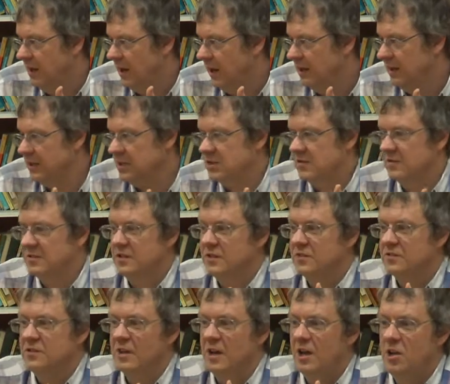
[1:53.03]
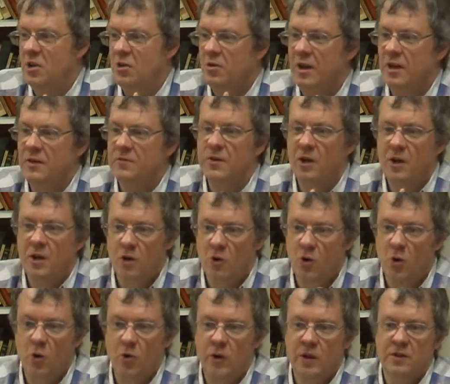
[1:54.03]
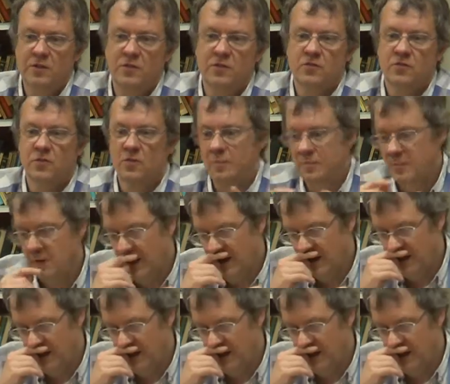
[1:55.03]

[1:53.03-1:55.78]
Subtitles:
and let's just say you have coins from